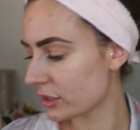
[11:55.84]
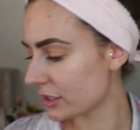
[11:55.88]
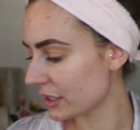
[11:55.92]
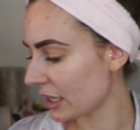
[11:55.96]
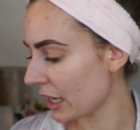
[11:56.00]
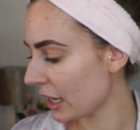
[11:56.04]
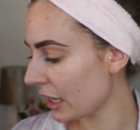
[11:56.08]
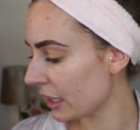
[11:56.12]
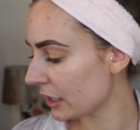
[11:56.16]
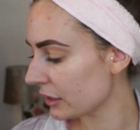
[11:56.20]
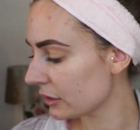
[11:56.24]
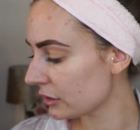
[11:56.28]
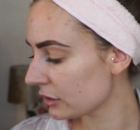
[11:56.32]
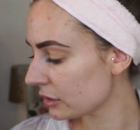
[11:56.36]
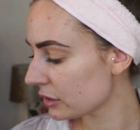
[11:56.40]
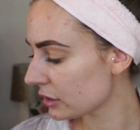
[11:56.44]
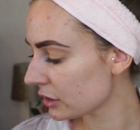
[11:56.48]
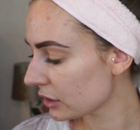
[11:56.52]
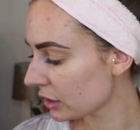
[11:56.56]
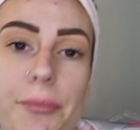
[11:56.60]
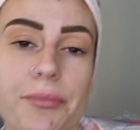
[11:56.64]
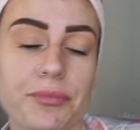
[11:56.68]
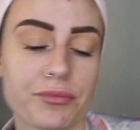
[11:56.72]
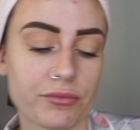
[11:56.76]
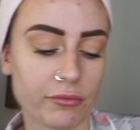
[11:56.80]
Sand.
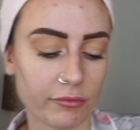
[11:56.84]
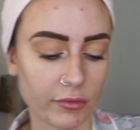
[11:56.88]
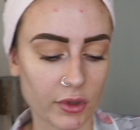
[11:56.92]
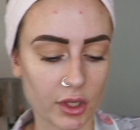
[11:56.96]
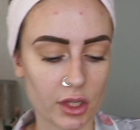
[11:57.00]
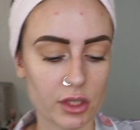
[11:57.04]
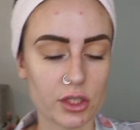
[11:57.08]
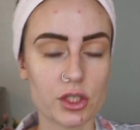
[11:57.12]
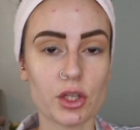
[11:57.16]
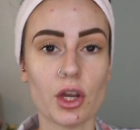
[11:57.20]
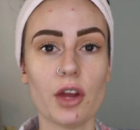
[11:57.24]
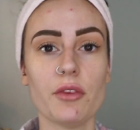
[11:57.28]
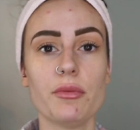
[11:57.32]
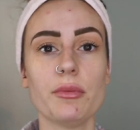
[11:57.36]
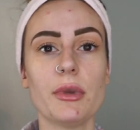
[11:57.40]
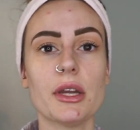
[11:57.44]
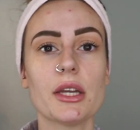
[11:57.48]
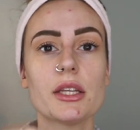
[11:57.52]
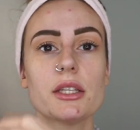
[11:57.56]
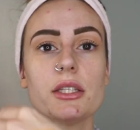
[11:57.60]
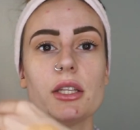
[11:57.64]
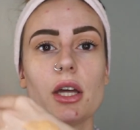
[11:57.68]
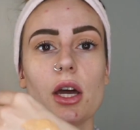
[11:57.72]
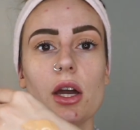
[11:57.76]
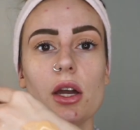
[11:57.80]
So I've
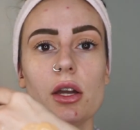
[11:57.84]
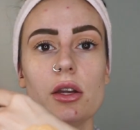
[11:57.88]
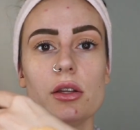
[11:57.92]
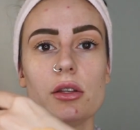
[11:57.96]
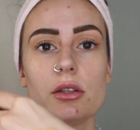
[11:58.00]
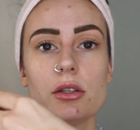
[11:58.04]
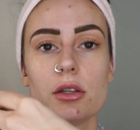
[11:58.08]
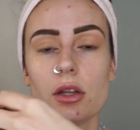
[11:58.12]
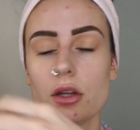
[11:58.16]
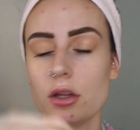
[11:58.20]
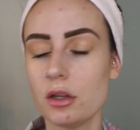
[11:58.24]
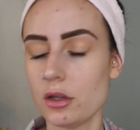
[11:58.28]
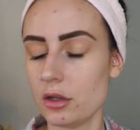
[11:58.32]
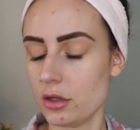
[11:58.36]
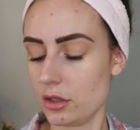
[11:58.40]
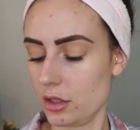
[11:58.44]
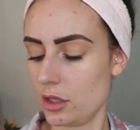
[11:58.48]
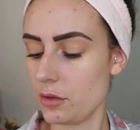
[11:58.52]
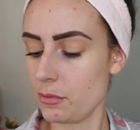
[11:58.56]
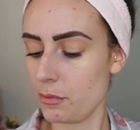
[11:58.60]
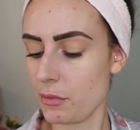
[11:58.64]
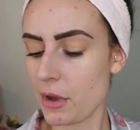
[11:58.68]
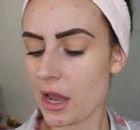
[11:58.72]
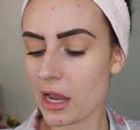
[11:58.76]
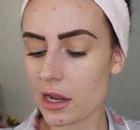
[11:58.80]
mixed those
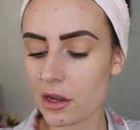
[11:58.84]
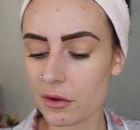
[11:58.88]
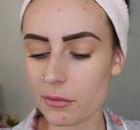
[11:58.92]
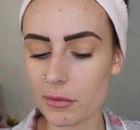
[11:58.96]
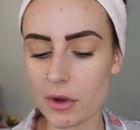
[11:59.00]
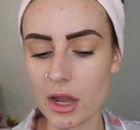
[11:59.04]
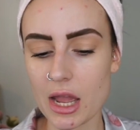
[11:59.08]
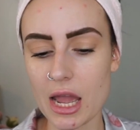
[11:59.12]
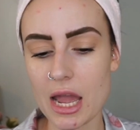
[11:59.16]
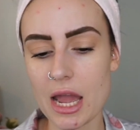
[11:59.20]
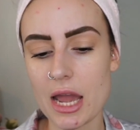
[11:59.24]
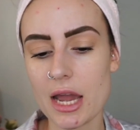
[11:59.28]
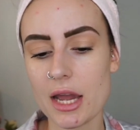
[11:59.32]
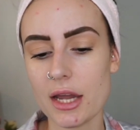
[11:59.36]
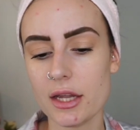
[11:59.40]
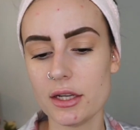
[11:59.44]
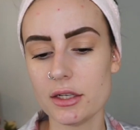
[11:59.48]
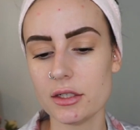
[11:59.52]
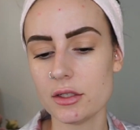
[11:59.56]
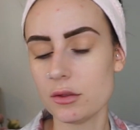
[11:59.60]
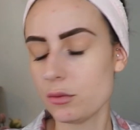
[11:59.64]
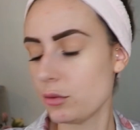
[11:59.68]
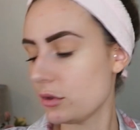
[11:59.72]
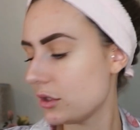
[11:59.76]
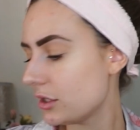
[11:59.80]
on the back of my
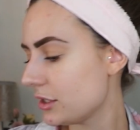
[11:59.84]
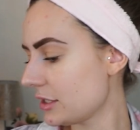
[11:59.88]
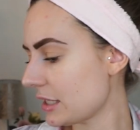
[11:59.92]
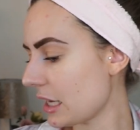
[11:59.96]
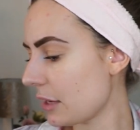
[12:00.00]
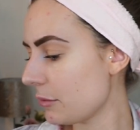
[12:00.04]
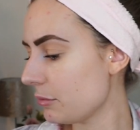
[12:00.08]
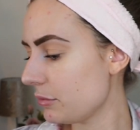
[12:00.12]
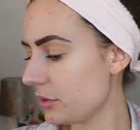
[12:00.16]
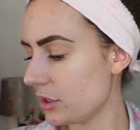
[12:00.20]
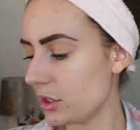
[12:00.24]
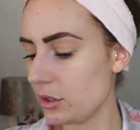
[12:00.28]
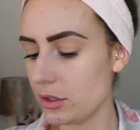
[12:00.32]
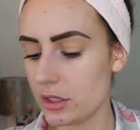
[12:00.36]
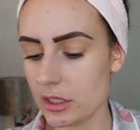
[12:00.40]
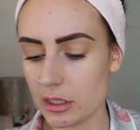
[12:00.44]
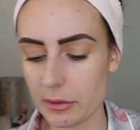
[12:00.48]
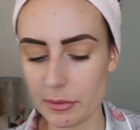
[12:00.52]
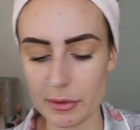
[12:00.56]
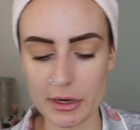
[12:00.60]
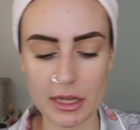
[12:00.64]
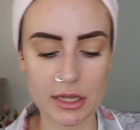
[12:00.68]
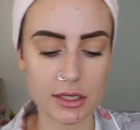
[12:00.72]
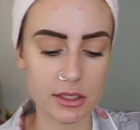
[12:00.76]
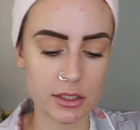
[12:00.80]
hand with a damp
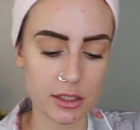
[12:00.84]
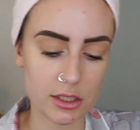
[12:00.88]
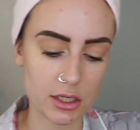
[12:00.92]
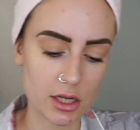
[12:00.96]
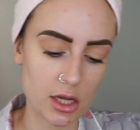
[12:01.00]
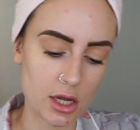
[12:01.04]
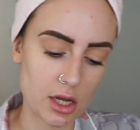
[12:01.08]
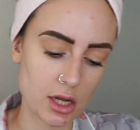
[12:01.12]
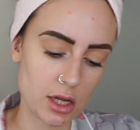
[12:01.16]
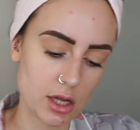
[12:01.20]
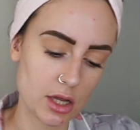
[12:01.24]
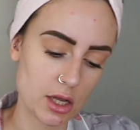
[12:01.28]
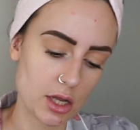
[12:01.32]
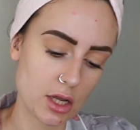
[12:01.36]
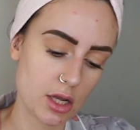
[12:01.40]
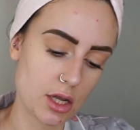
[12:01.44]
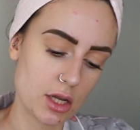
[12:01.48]
beauty blender.